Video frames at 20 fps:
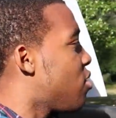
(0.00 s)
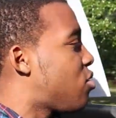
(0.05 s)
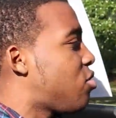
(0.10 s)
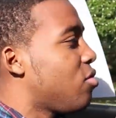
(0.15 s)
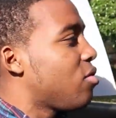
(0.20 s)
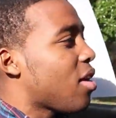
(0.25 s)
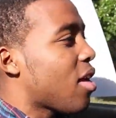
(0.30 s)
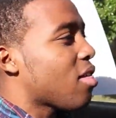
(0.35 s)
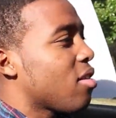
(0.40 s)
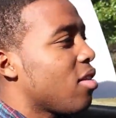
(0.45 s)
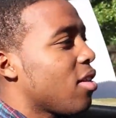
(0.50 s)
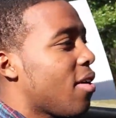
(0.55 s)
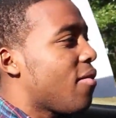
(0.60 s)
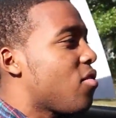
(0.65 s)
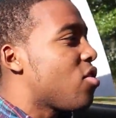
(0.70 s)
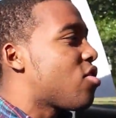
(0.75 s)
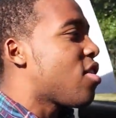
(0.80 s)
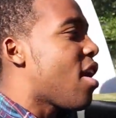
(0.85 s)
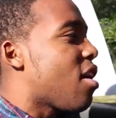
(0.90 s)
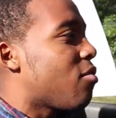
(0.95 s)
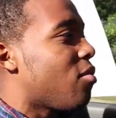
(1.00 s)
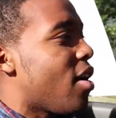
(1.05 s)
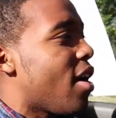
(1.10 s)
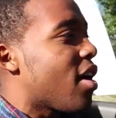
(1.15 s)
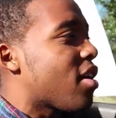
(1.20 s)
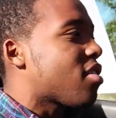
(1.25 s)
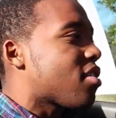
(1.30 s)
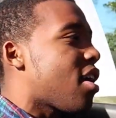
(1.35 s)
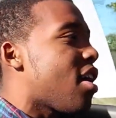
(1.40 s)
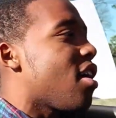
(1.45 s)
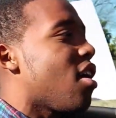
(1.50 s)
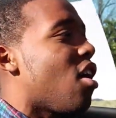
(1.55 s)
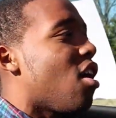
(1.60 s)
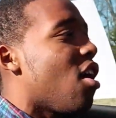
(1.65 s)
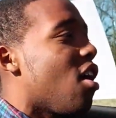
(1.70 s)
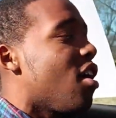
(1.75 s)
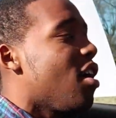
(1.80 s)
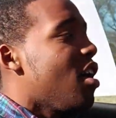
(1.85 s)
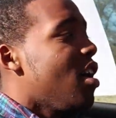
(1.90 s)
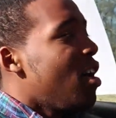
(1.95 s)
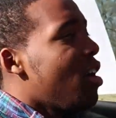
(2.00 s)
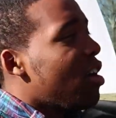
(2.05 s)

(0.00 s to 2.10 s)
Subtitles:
the 2011 Jaguar XKR.